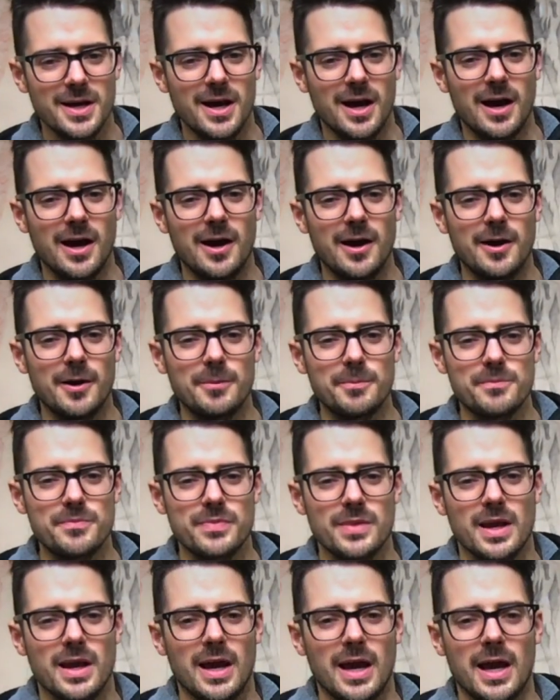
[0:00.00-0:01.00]

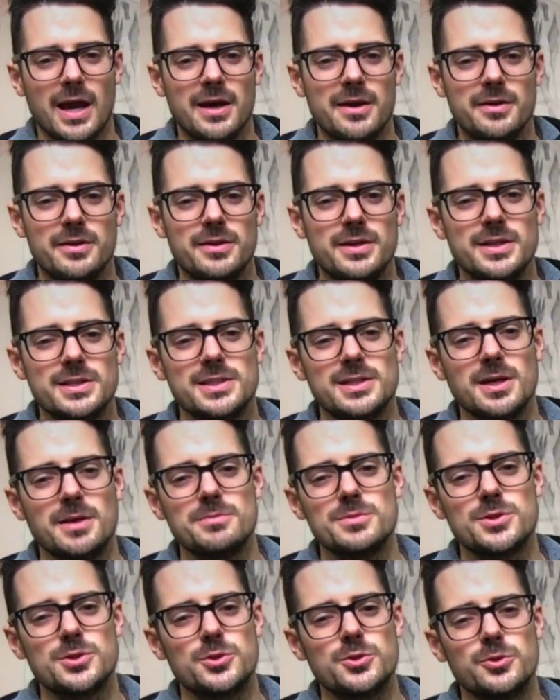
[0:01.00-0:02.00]
And this
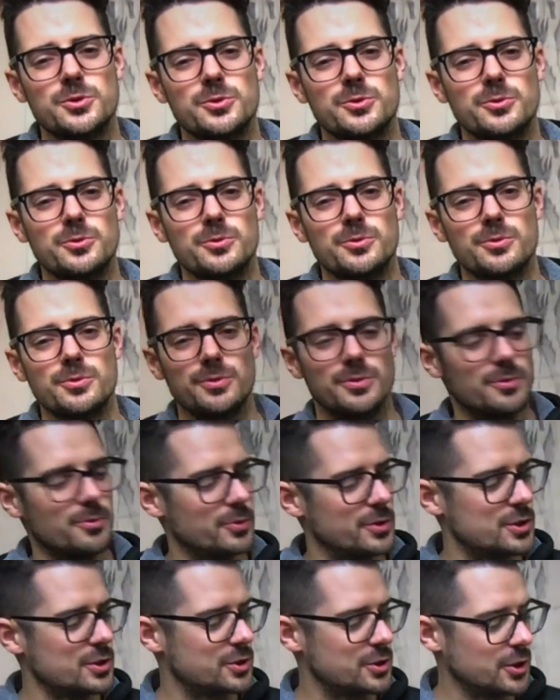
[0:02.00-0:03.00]
comes to,
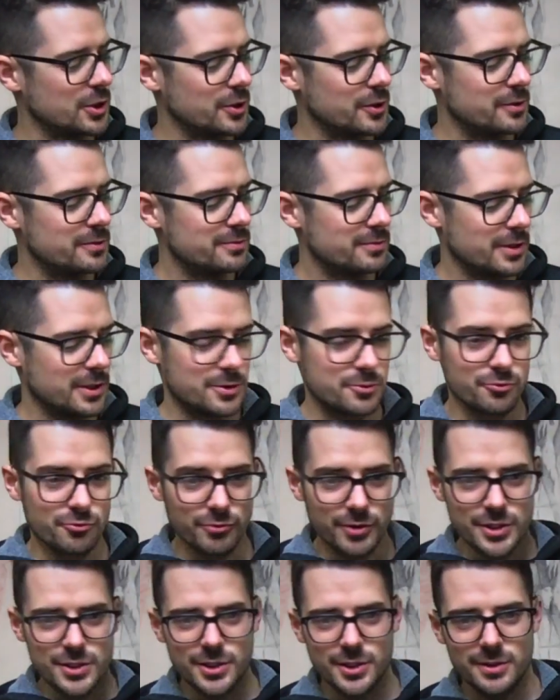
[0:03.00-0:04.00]
which is good, it's
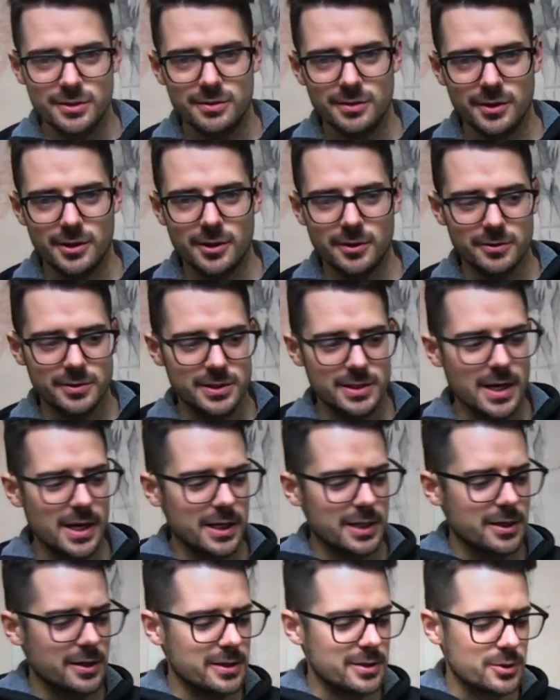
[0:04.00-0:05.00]
rigid, it's not
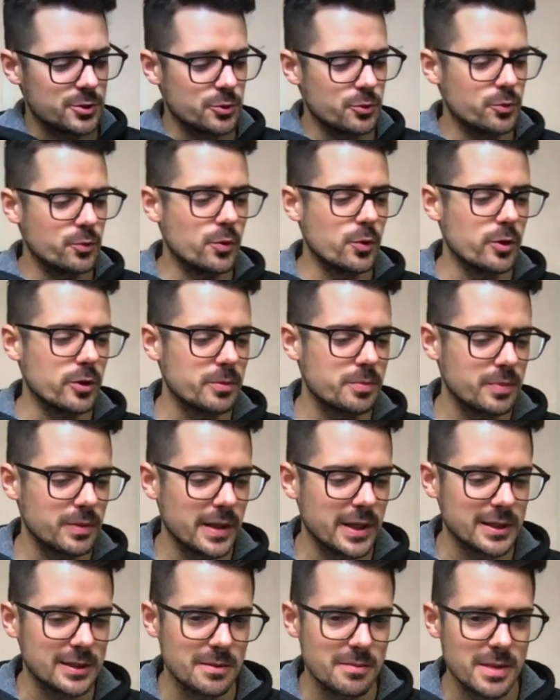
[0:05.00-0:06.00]
going to warp
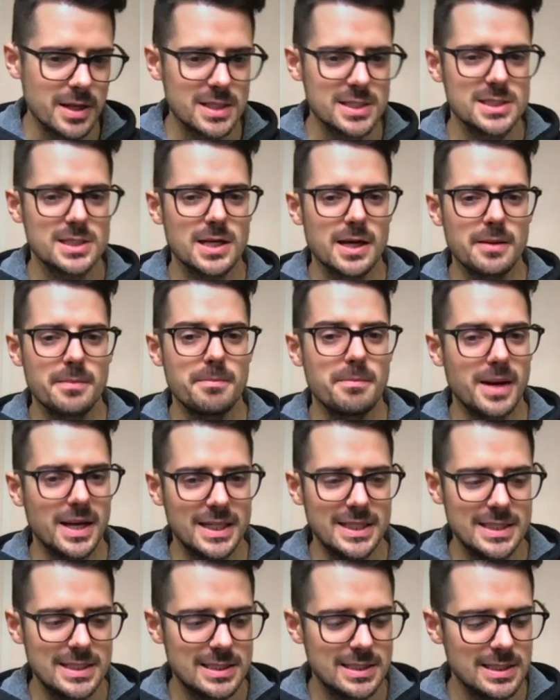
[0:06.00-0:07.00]
like the masonite
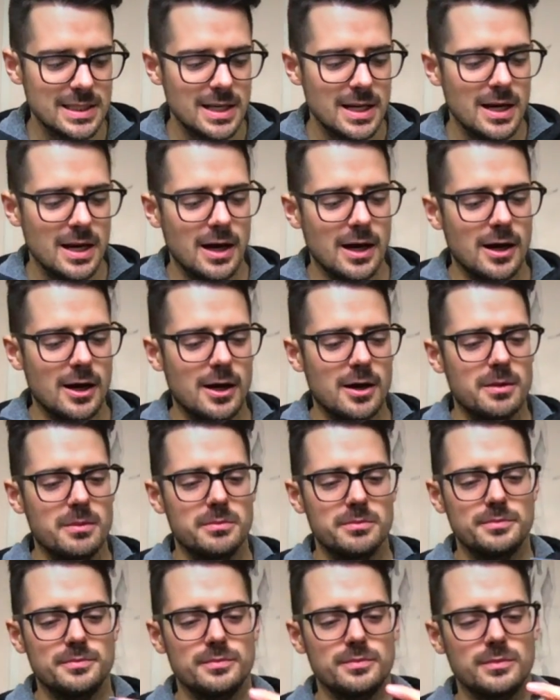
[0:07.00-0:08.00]
might.
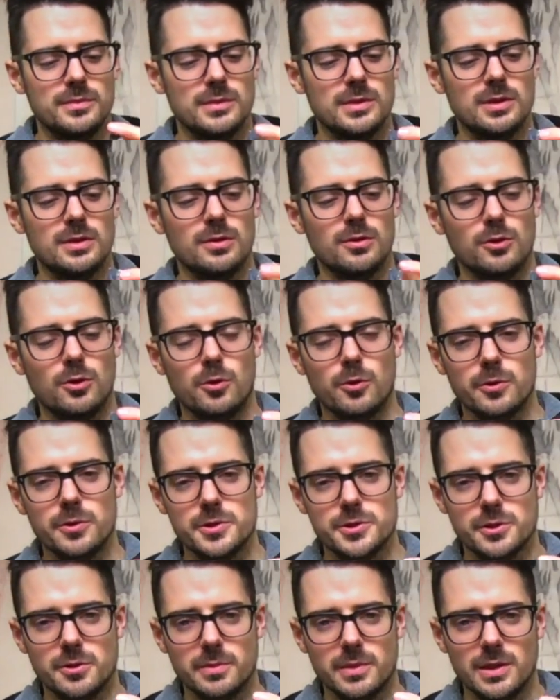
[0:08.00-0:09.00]
The corners
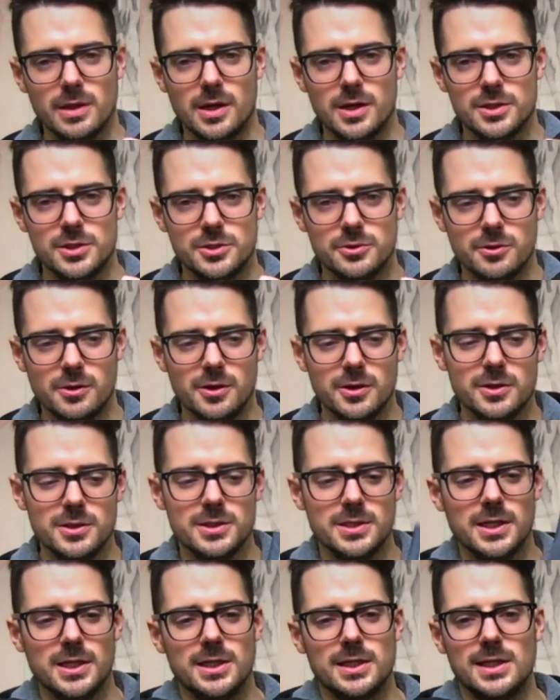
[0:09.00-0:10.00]
are going to be a lot stronger, it's
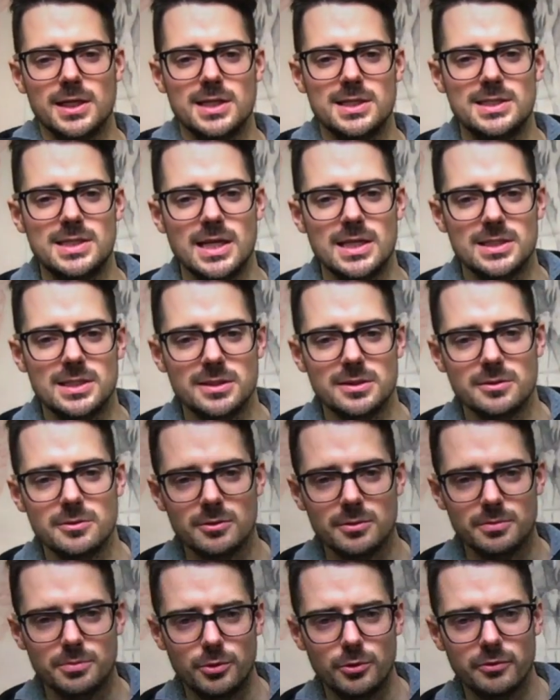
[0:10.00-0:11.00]
not going to get dented
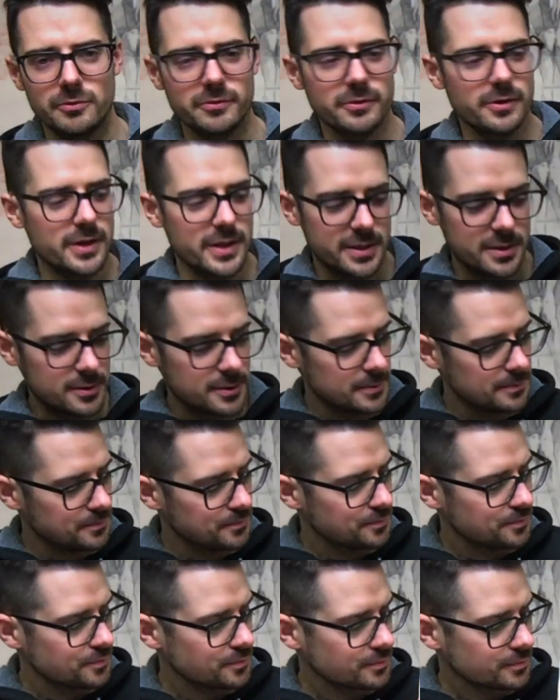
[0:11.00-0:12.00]
or pulverized.
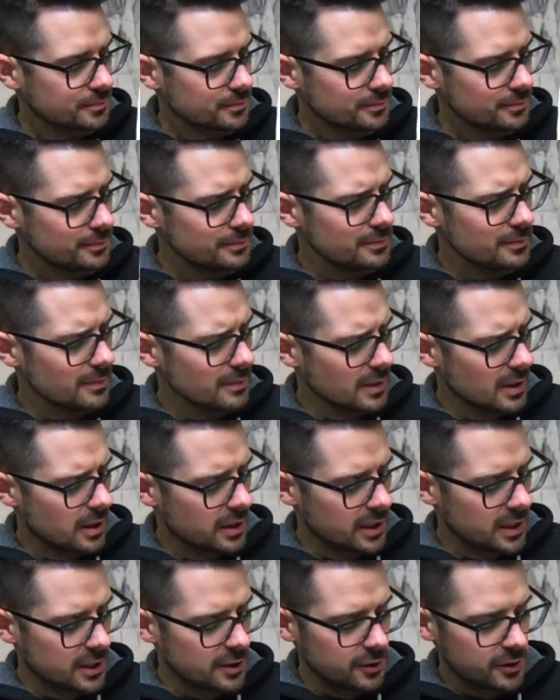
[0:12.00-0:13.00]

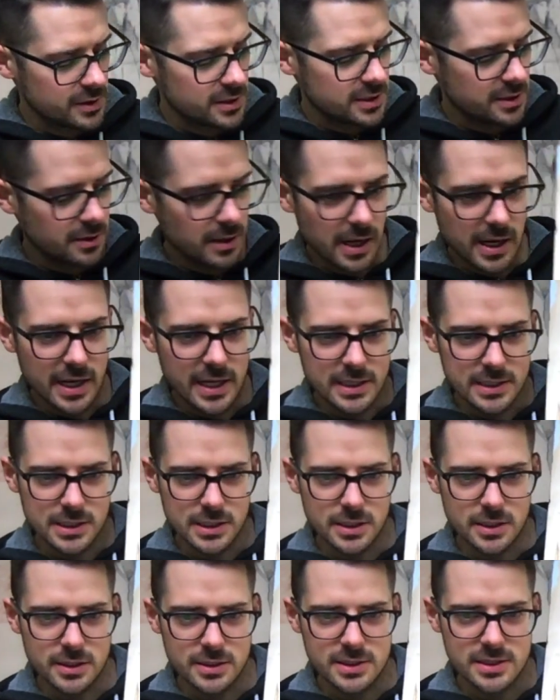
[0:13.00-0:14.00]
Again, you can see I had
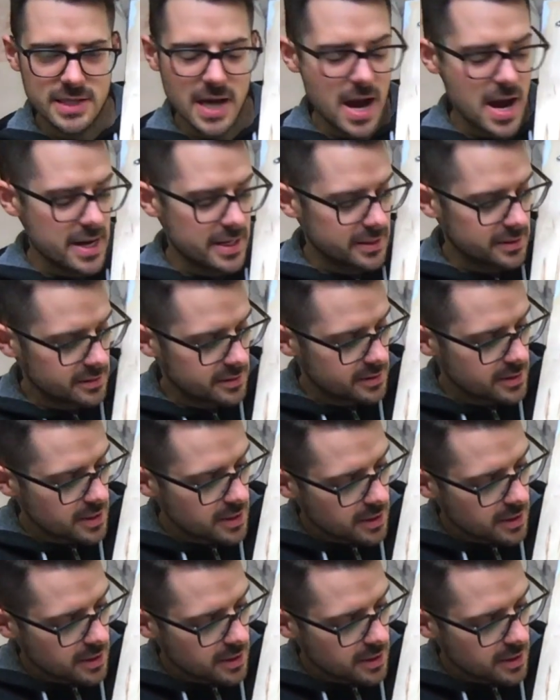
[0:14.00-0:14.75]
to size.